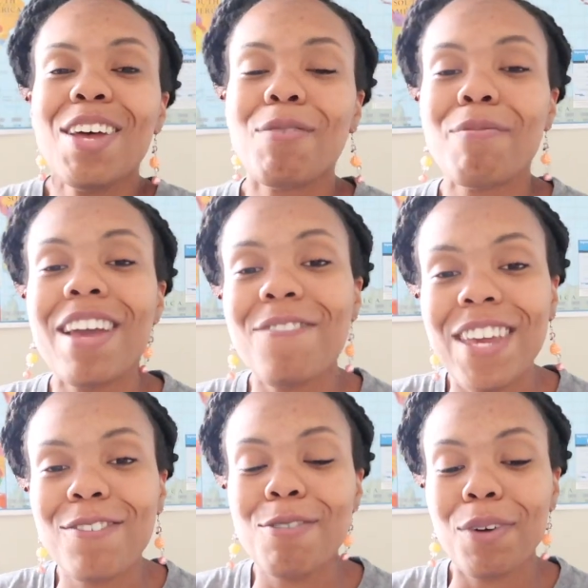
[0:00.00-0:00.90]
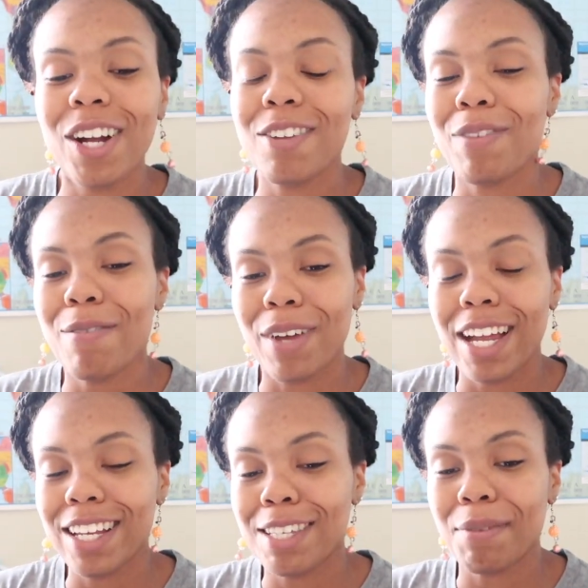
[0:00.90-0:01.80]
But my favorite part of my
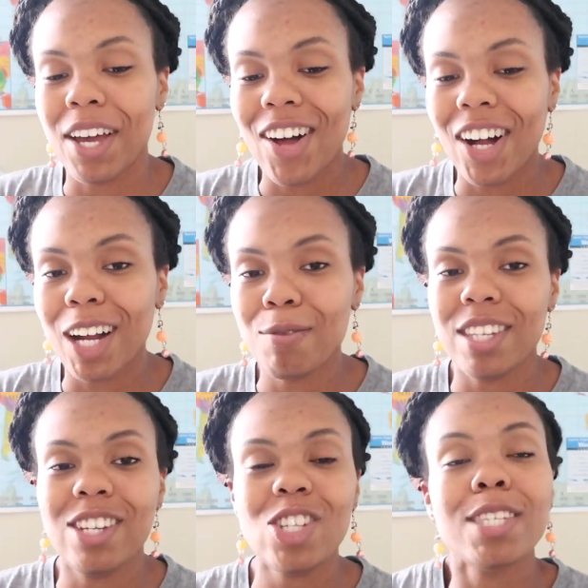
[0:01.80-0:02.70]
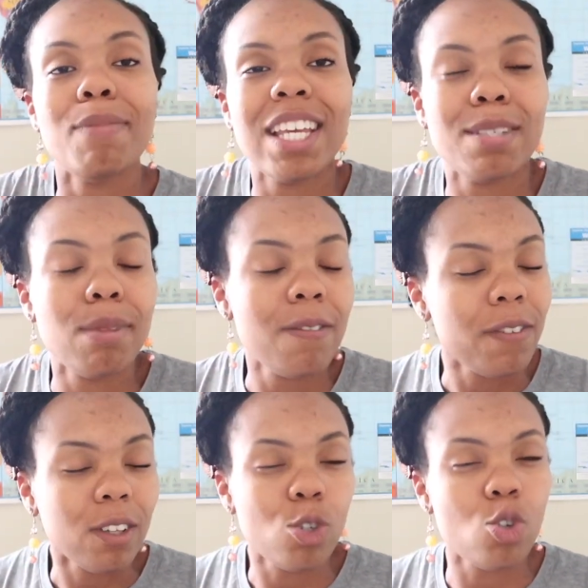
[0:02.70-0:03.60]
body is my arms, and it just makes me
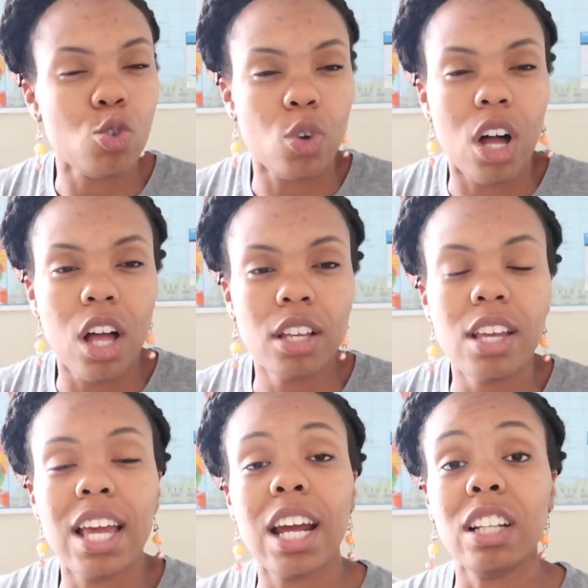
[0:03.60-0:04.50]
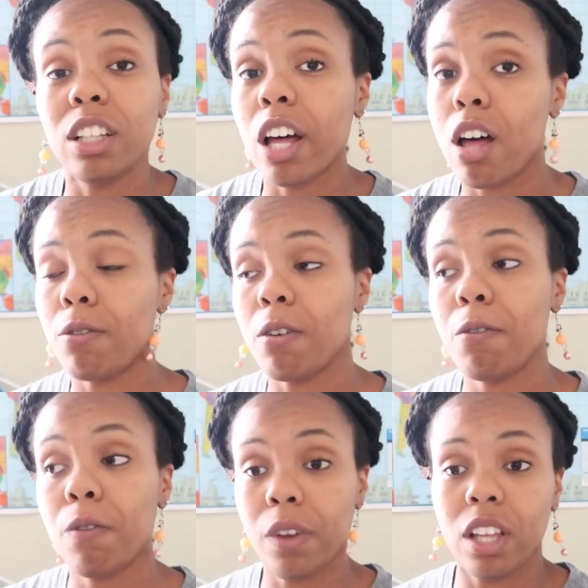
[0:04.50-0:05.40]
feel strong, and I love
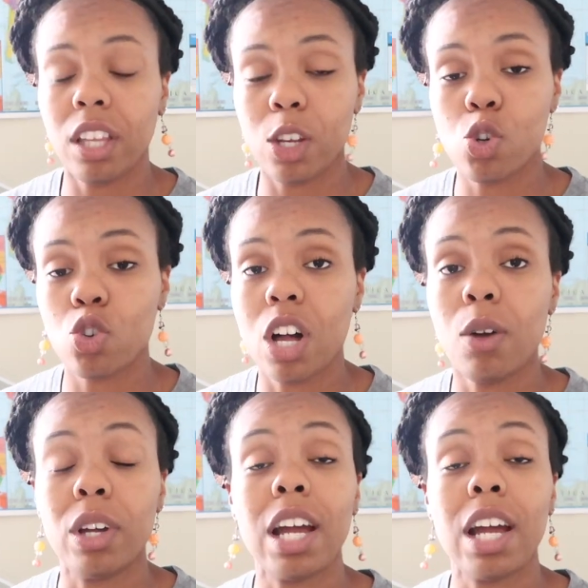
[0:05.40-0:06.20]
feeling strong.